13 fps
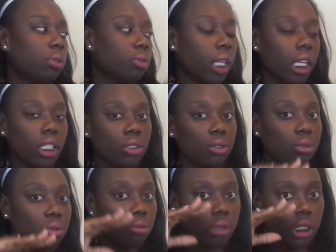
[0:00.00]
With Cantu,
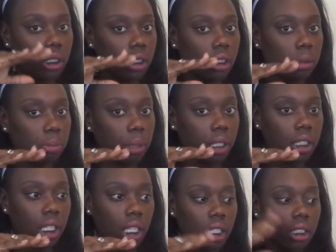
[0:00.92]
you get these big
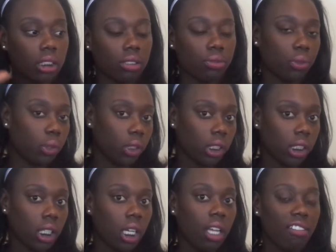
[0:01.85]
things
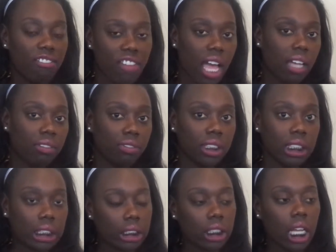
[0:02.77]
for
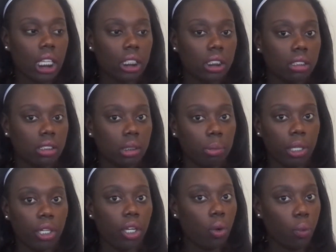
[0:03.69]
$5-6
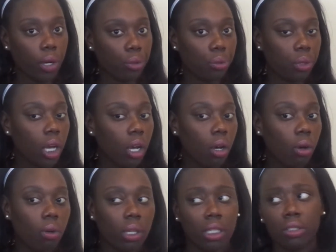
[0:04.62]
depending on where you
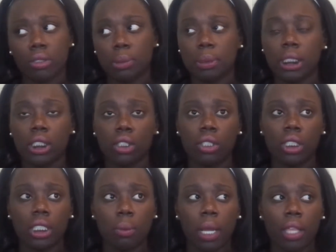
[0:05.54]
go, and depending on
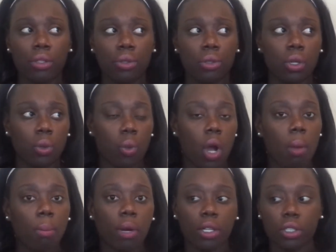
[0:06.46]
whether you go to
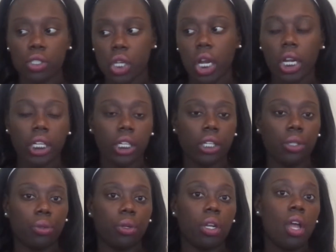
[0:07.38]
Walmart or
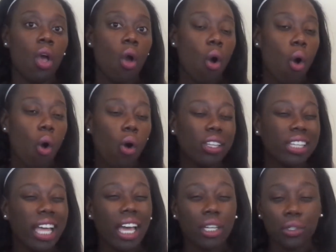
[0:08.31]
Target or
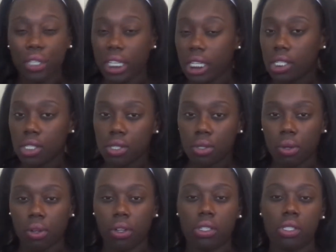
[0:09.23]
online or
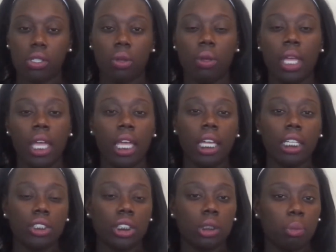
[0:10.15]
in-store. So
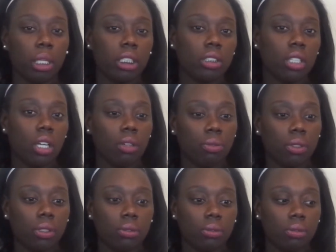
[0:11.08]
it's just based off
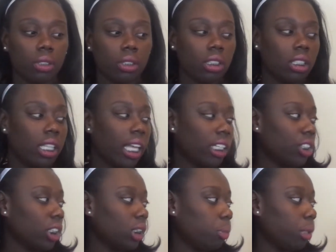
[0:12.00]
of that
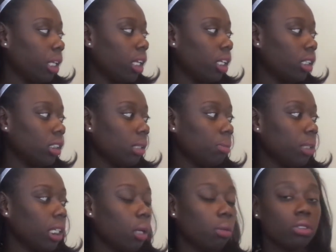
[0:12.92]
just being
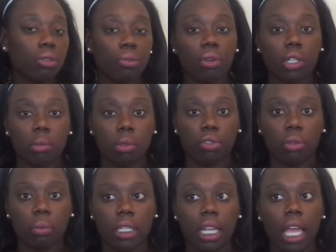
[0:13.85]
something that was affordable for
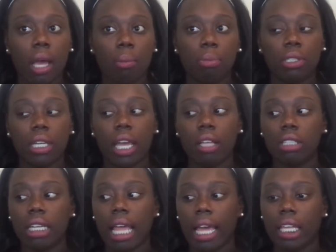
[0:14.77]
me now. But now
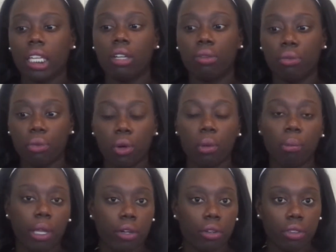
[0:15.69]
that I can afford
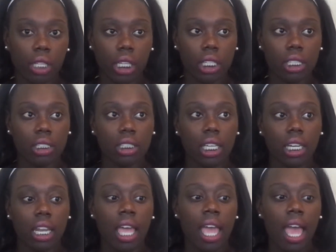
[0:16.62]
better things
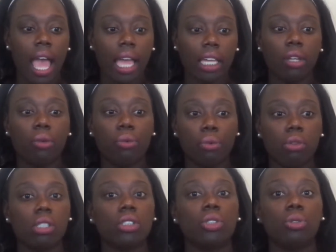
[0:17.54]
and I can
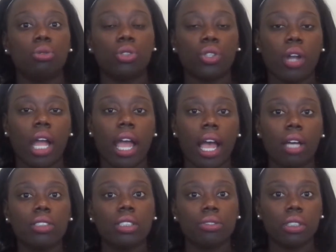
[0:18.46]
afford to try
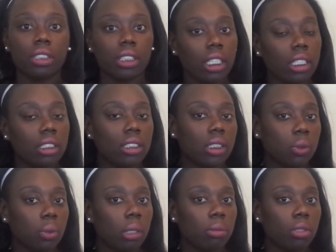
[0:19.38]
out different things, that's
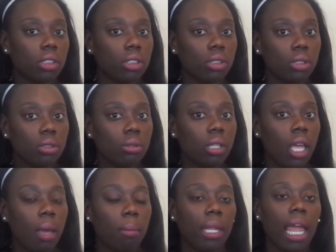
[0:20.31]
what I'm going to do.
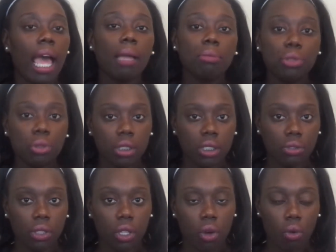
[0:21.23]
But I'm doing it
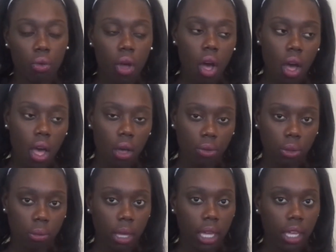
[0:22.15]
for the overall
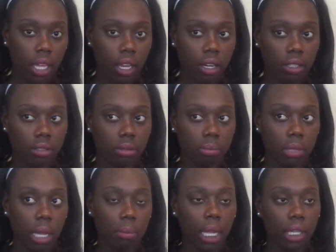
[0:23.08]
health of my hair.
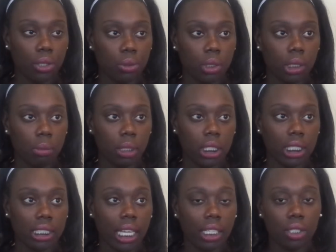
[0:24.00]
I'm not doing it
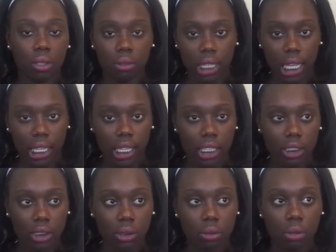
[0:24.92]
because I don't like
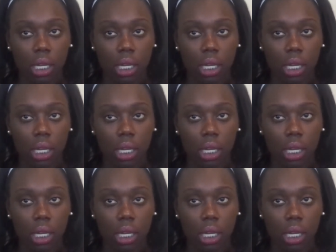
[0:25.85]
Cantu.